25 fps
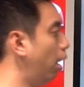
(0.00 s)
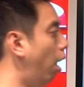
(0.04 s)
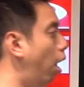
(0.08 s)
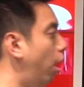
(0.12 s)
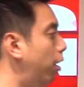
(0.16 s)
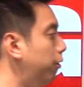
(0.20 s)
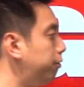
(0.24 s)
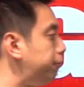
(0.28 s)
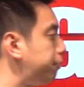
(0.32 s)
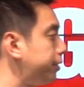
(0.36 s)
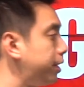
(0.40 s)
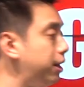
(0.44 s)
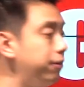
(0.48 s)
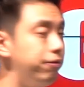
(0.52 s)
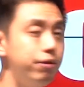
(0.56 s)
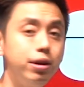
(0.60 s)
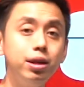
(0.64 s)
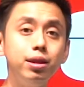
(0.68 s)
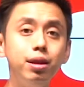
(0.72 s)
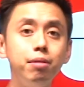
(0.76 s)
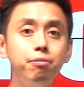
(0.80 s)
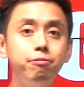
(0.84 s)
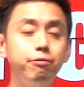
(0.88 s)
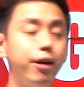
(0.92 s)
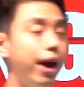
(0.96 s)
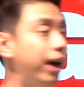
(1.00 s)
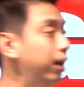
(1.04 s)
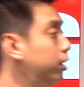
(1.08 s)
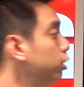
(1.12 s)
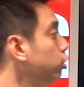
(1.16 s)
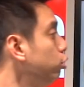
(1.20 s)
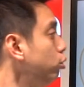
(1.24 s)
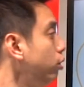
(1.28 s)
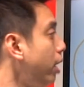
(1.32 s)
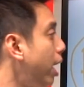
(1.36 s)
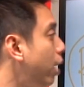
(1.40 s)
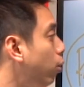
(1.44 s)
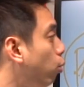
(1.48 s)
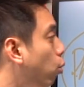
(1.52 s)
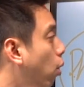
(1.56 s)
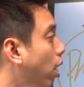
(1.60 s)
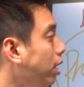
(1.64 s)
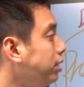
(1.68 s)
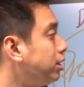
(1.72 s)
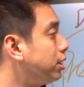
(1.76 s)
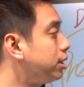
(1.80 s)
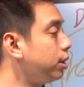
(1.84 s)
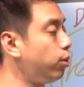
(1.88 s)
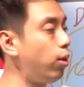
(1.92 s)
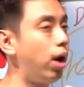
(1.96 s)
of giving them value and
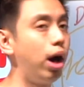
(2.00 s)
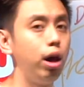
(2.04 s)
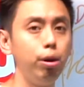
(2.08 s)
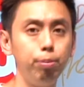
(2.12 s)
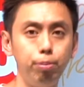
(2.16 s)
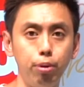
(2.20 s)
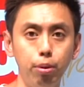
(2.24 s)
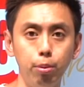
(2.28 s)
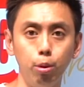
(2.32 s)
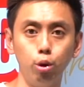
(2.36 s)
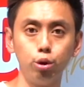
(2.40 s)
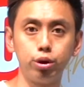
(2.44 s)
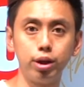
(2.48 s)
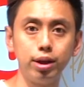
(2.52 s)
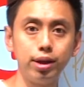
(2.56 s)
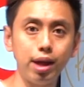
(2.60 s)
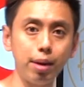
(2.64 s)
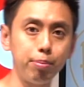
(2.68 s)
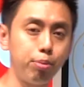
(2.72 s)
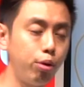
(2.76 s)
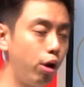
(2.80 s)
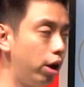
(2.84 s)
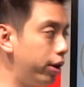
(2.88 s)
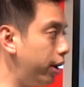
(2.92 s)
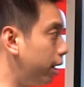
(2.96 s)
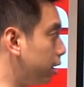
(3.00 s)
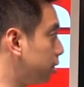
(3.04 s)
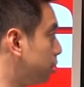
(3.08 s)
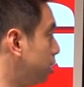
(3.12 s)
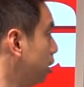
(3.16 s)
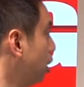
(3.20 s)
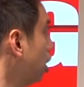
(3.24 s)
once in a while promoting that product.